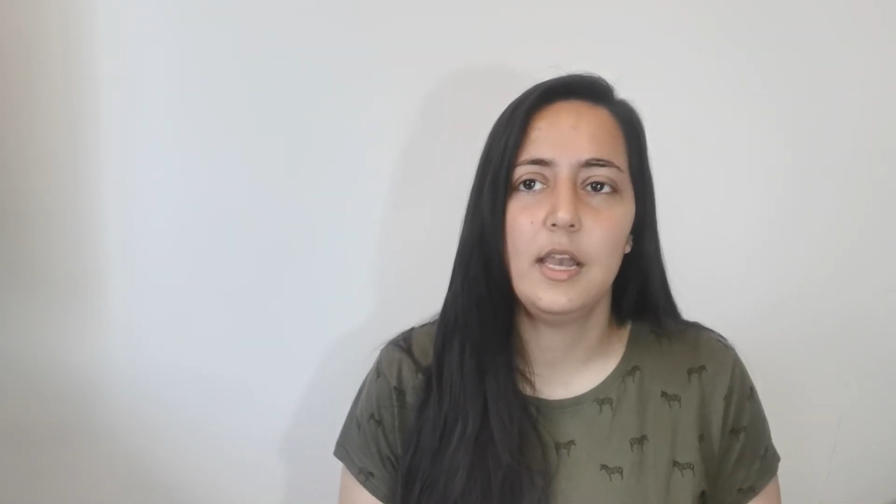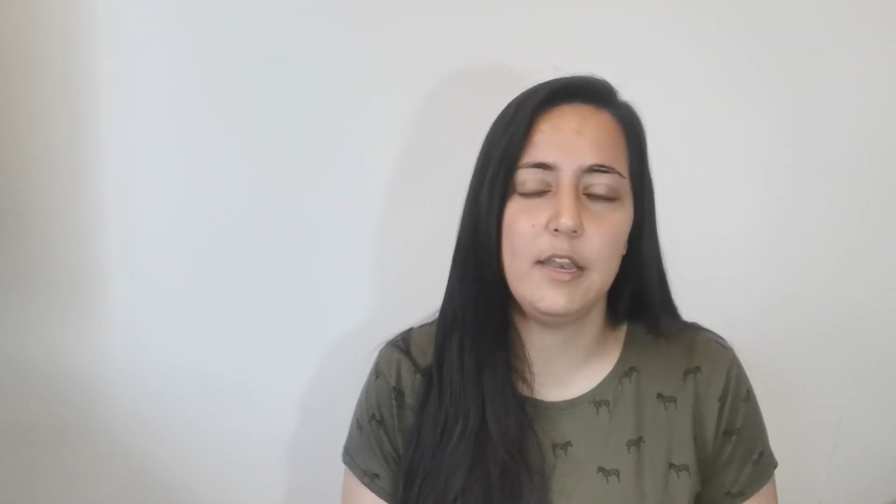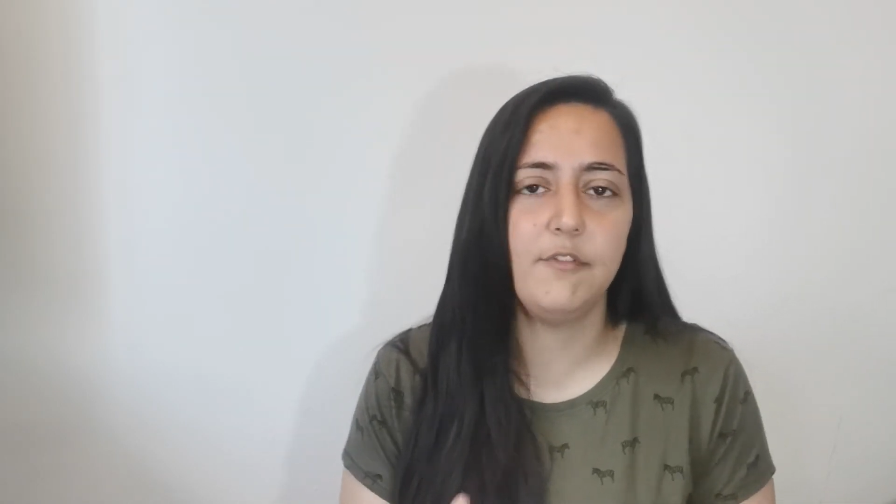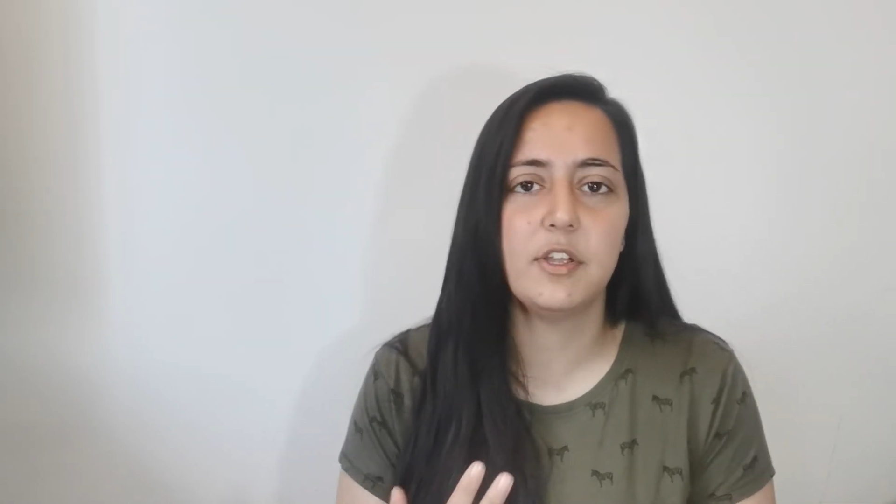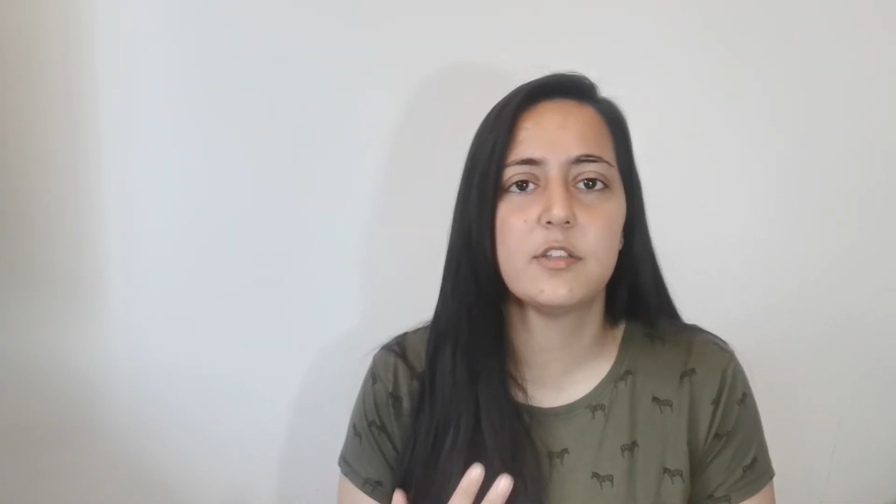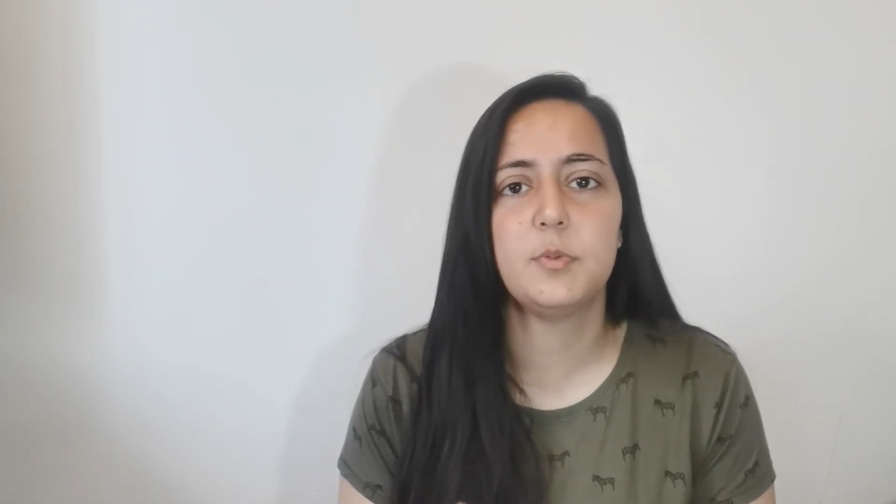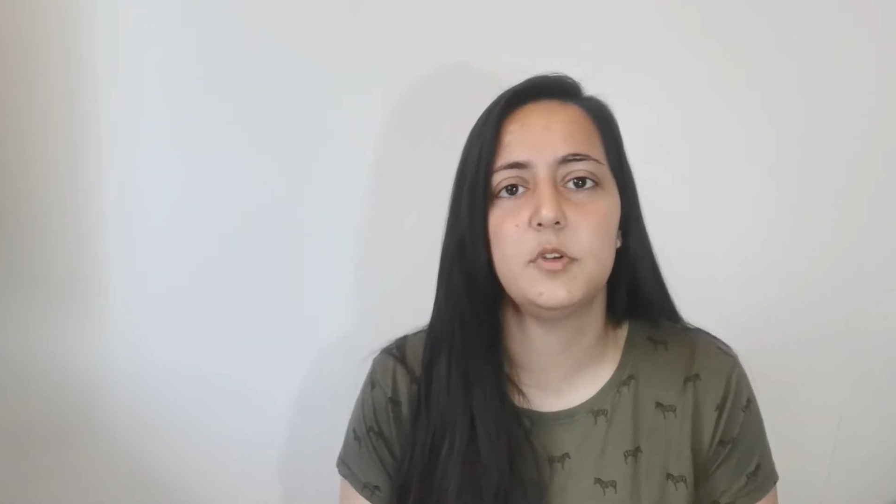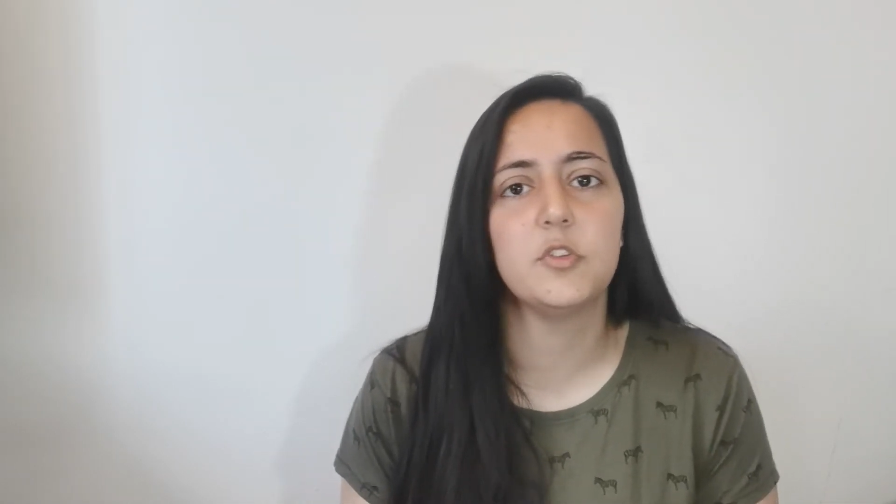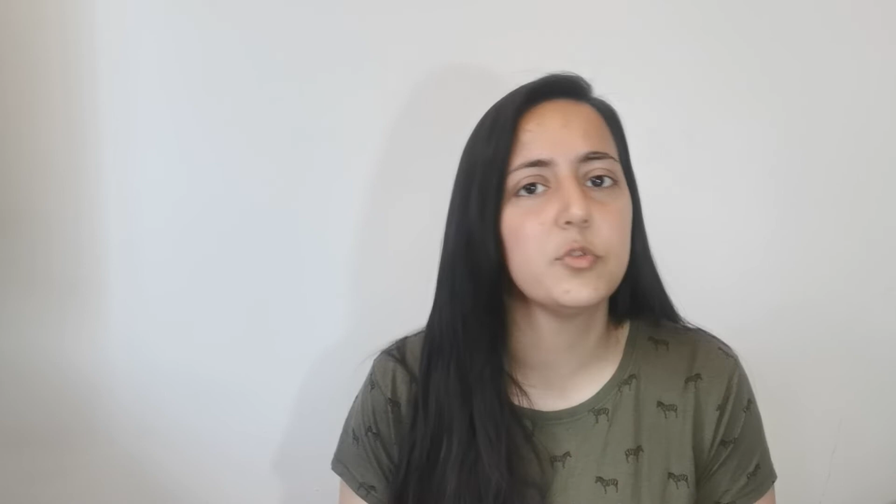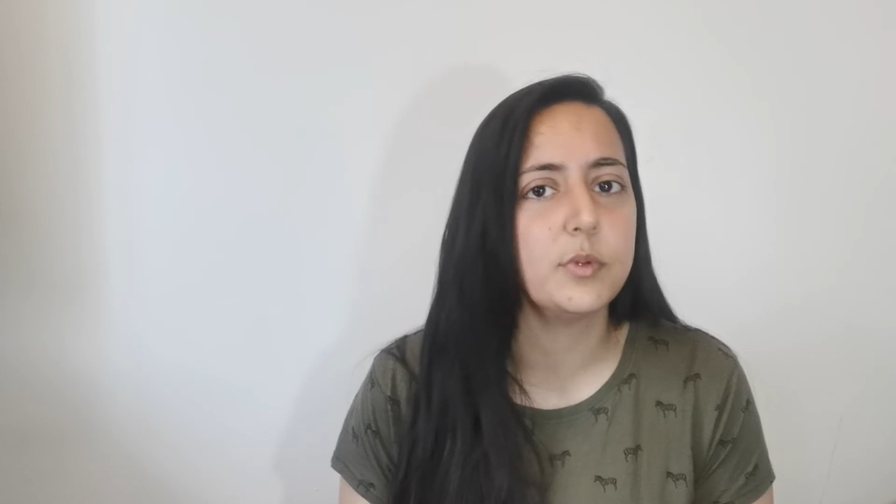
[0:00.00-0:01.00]
lived
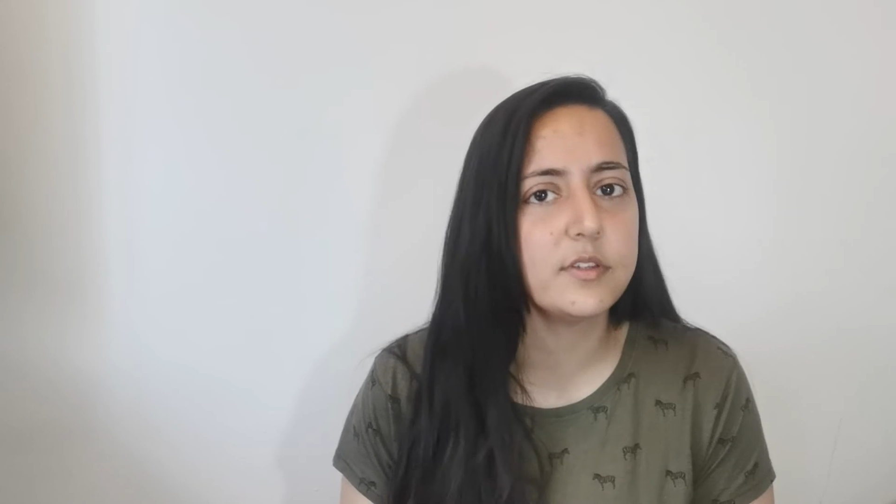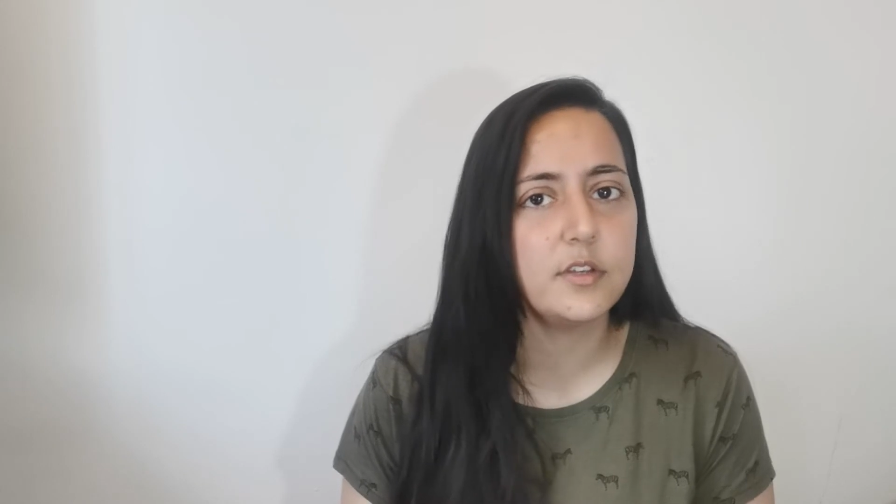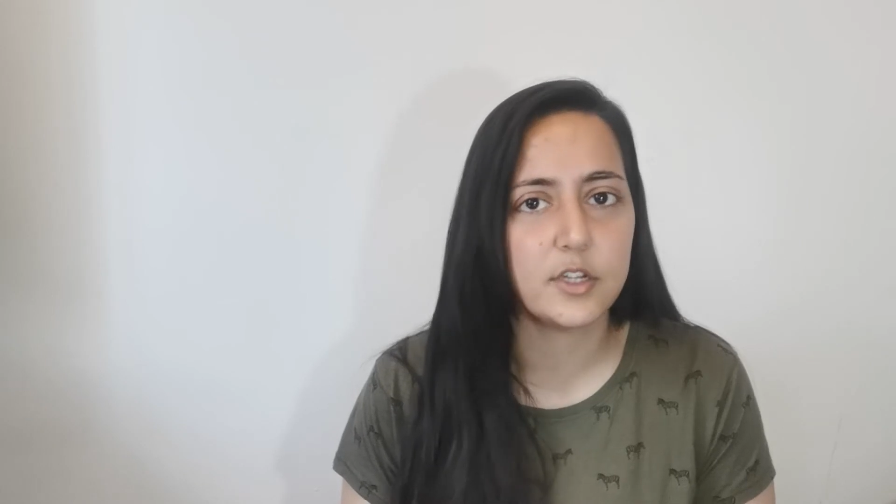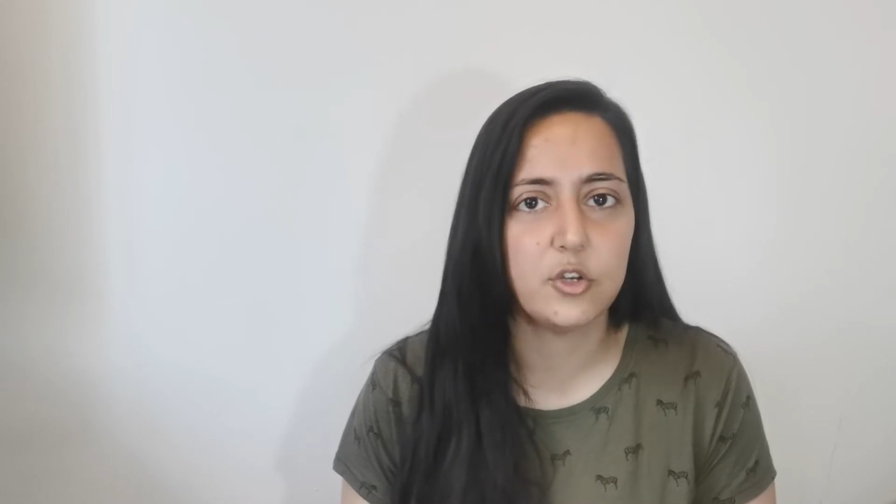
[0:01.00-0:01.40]
experience wasn't